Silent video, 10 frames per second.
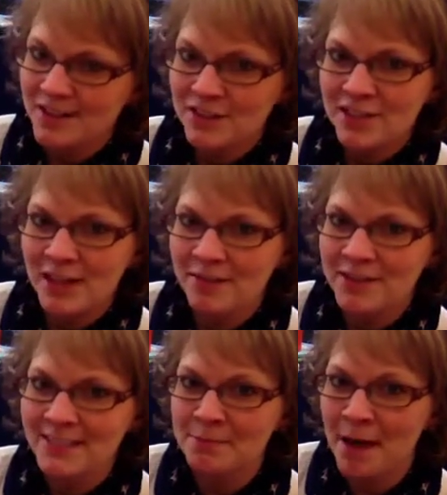She loved
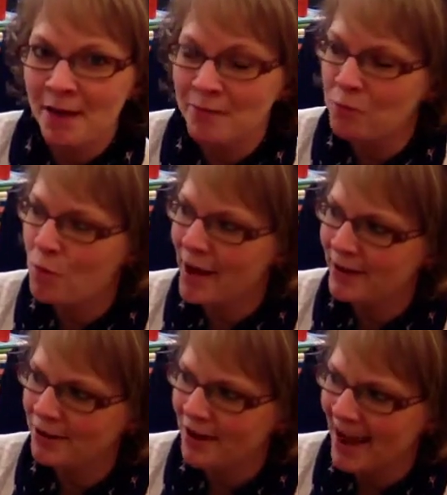the smell of
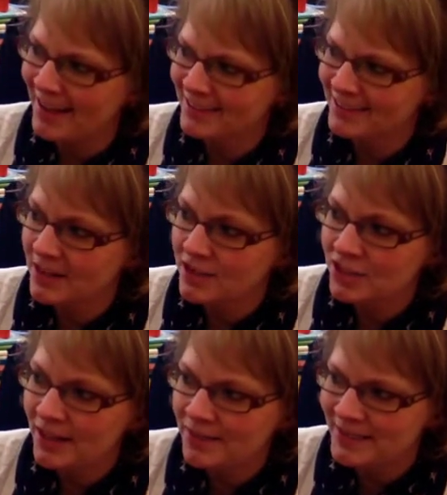wet grass.
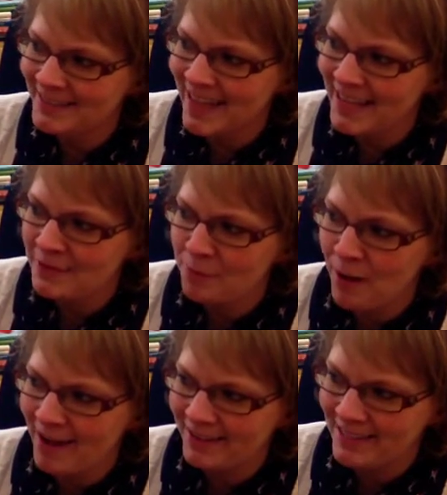She loved the sight of
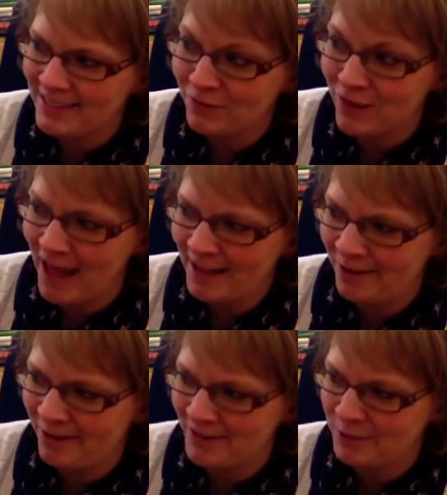wild geese flying
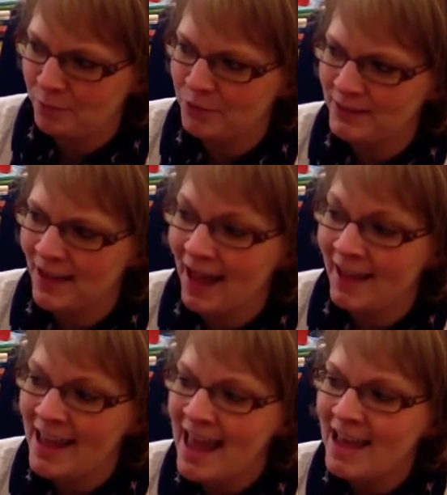across the blue
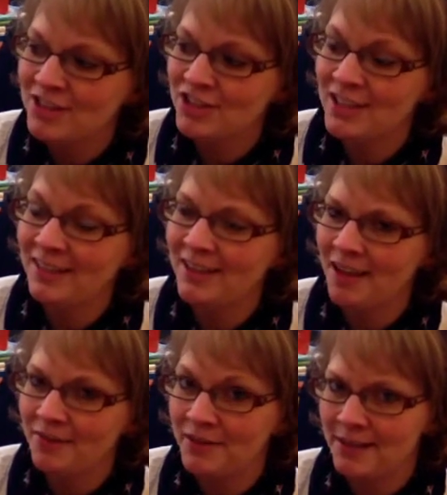sky, and she
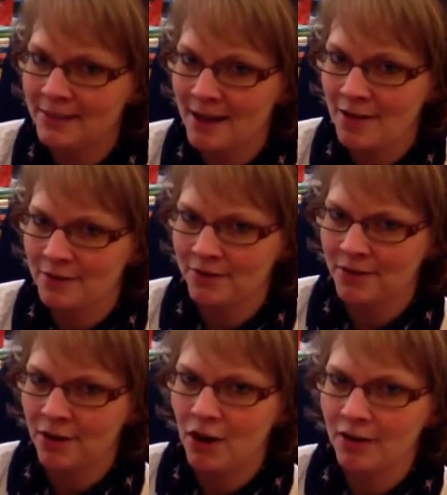loved the sound of
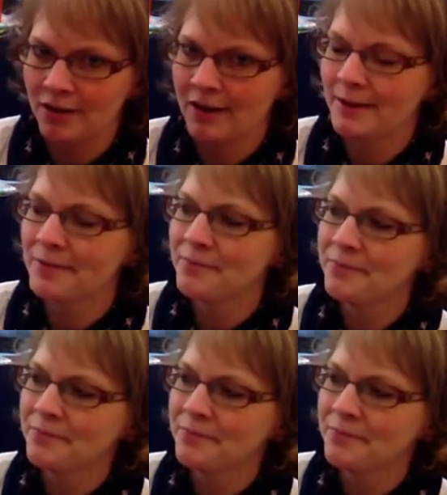their honking.